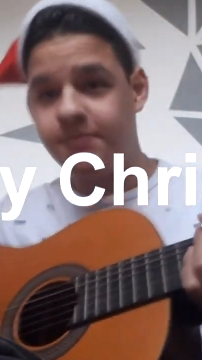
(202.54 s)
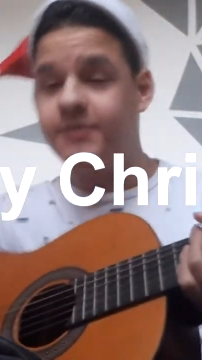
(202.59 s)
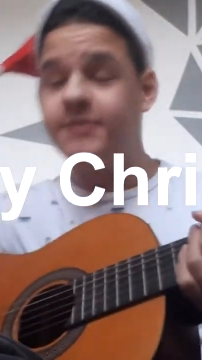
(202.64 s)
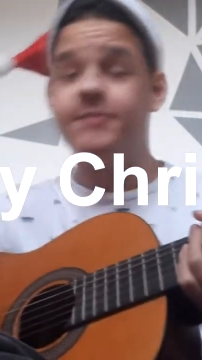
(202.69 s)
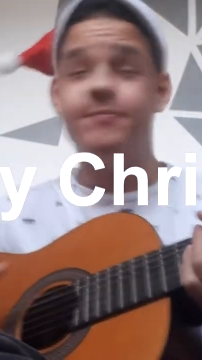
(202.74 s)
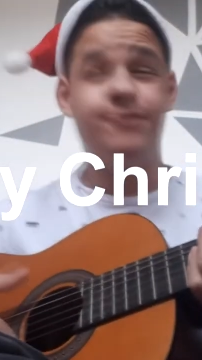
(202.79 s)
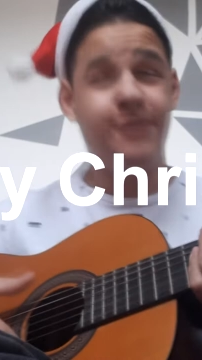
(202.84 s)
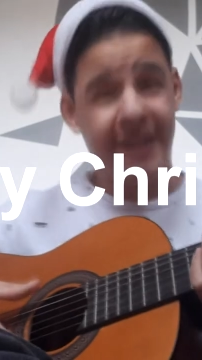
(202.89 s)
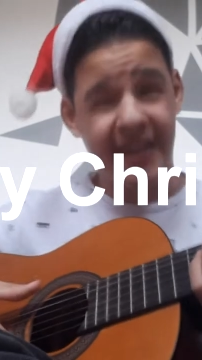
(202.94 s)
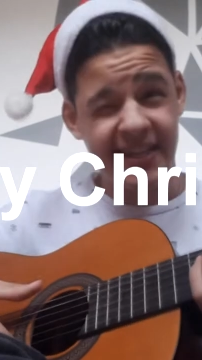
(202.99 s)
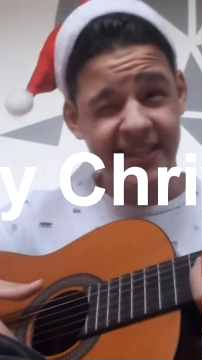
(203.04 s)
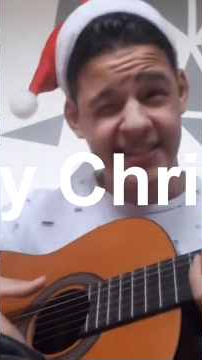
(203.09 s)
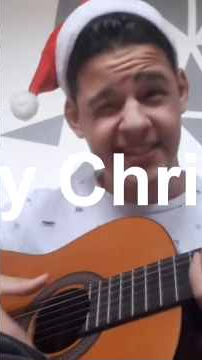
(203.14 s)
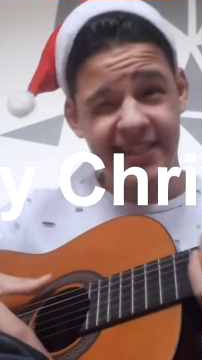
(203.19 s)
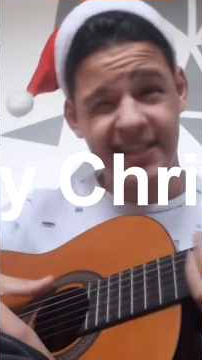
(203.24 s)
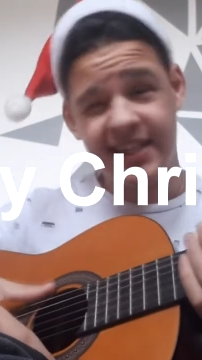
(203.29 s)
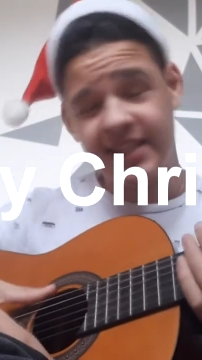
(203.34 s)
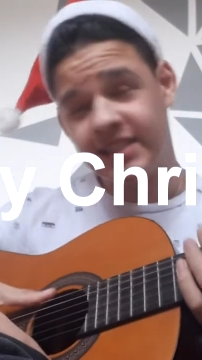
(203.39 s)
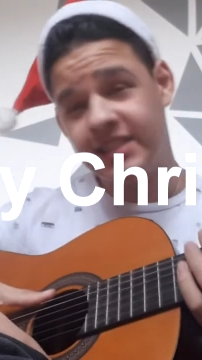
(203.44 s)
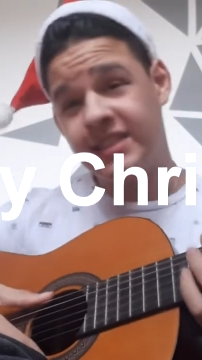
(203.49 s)
a break, I
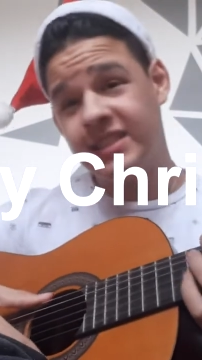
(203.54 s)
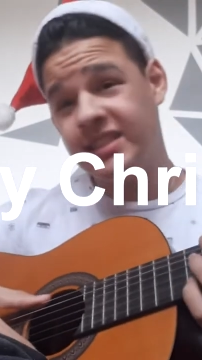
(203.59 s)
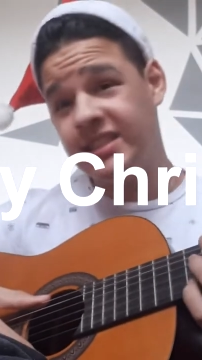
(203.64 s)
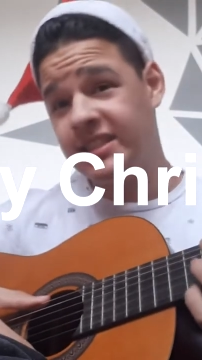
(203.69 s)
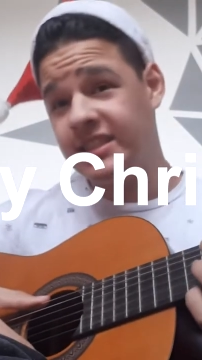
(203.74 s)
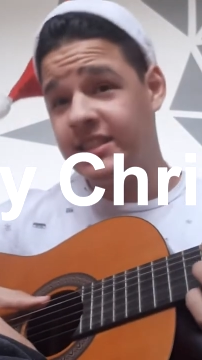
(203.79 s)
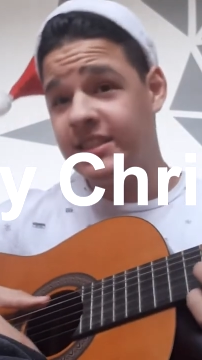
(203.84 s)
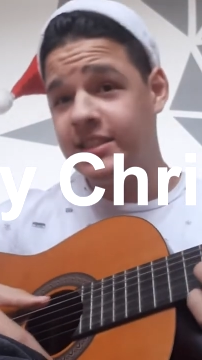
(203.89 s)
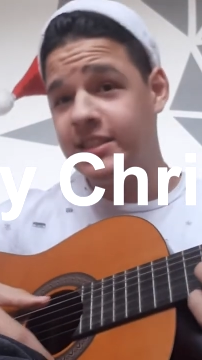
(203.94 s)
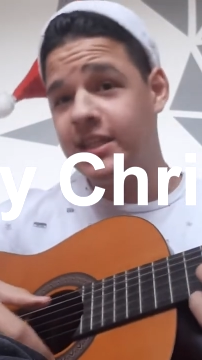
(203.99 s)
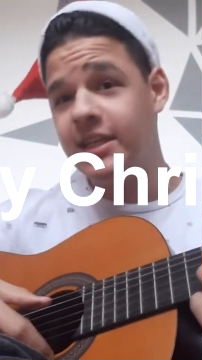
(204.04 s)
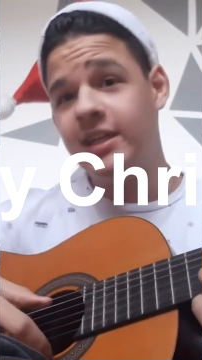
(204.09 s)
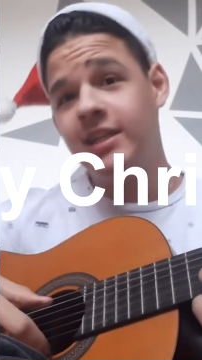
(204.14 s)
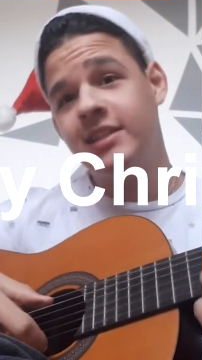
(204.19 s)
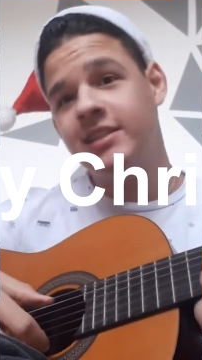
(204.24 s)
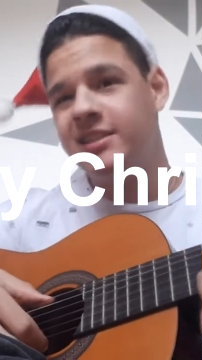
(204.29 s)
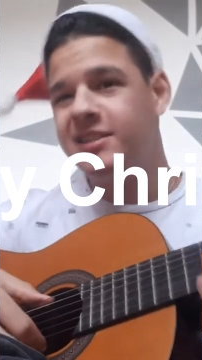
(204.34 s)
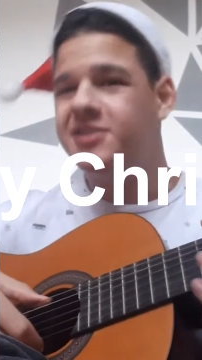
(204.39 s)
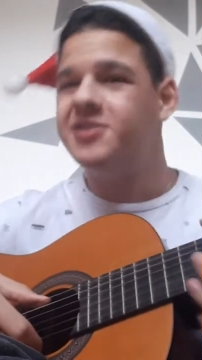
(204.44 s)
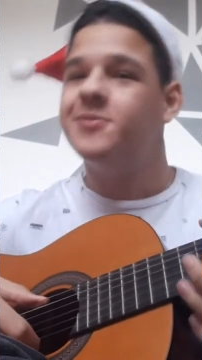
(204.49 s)
had a
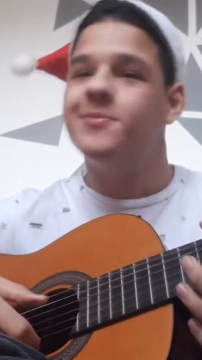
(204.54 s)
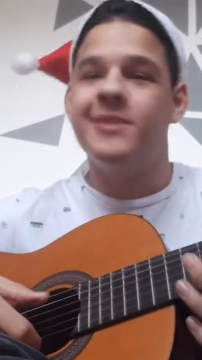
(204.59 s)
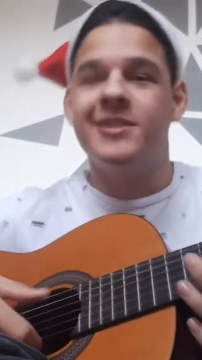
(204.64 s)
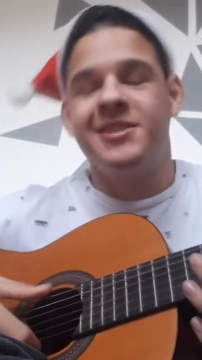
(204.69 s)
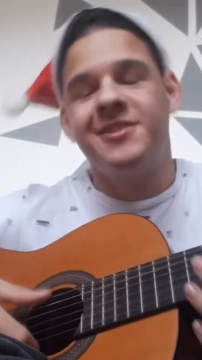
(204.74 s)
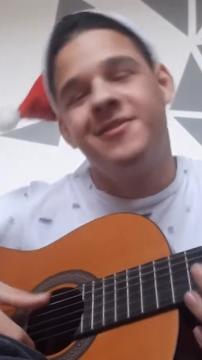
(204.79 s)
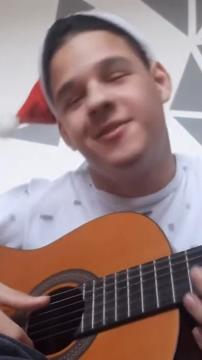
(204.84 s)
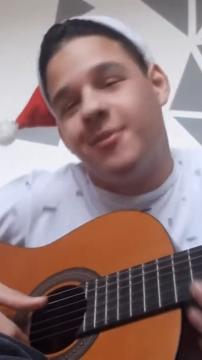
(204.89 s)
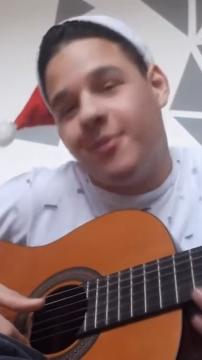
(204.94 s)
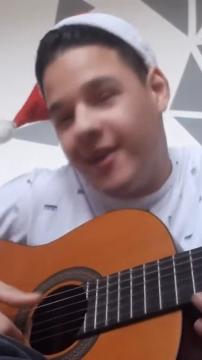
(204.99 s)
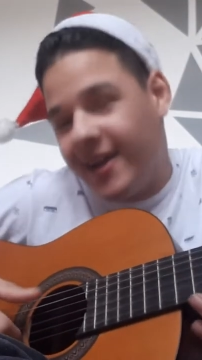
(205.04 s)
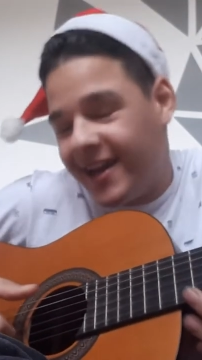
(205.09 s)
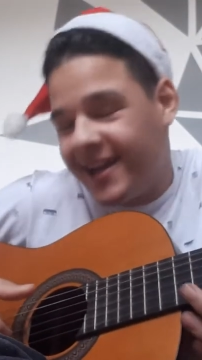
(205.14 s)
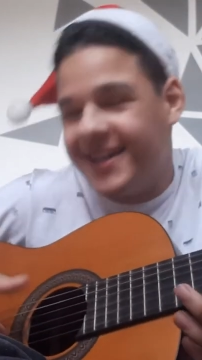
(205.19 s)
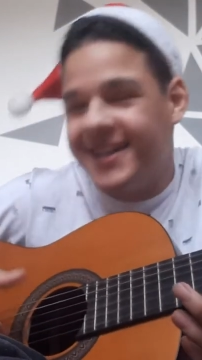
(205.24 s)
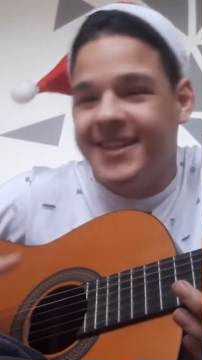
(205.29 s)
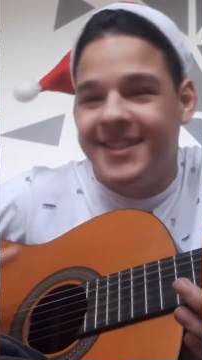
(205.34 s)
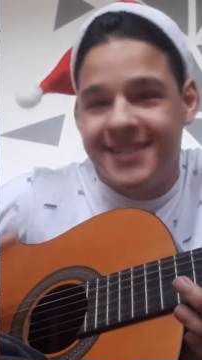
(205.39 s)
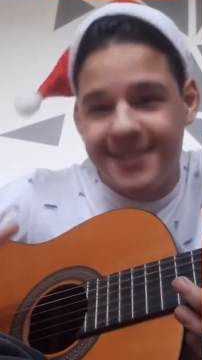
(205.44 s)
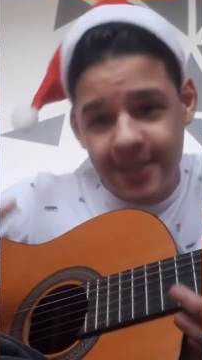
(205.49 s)
little too much of a break.
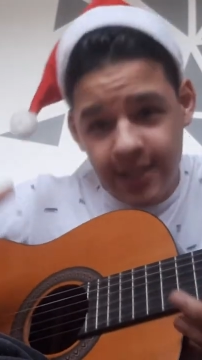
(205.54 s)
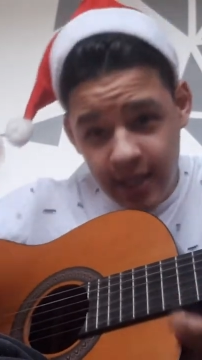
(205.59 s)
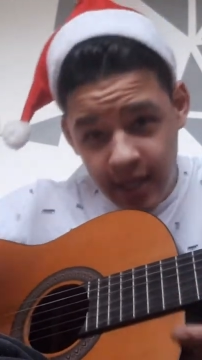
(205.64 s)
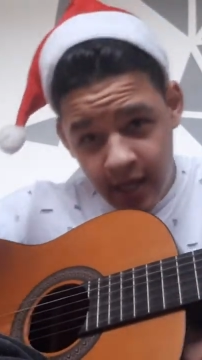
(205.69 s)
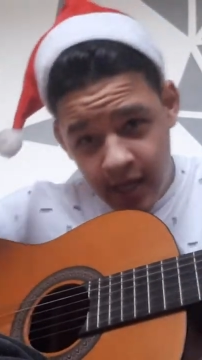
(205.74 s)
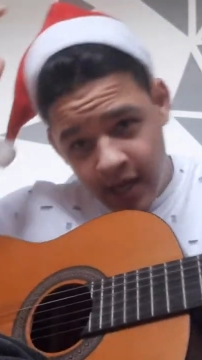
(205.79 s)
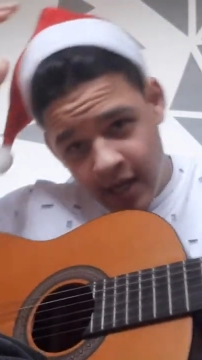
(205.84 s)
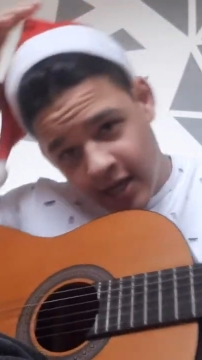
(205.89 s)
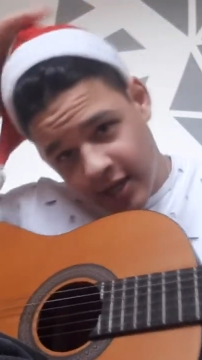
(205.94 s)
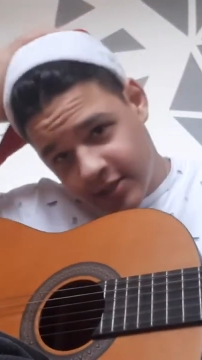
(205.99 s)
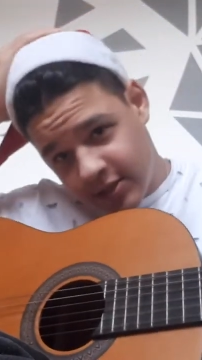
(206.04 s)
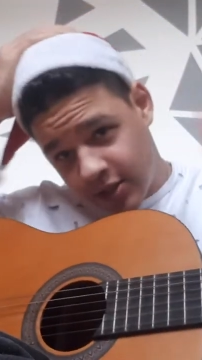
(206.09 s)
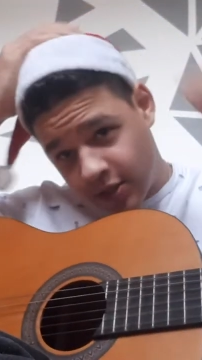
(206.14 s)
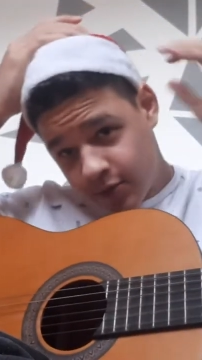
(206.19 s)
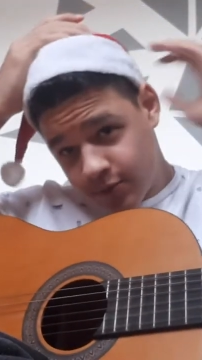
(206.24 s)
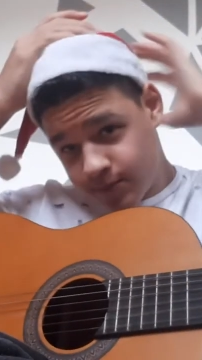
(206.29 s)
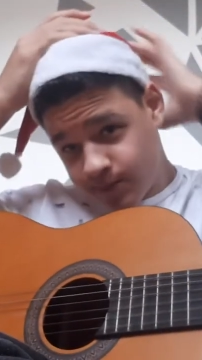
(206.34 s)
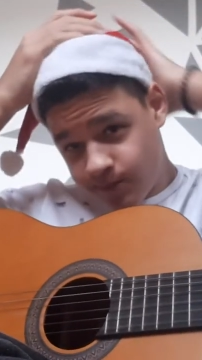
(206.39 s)
So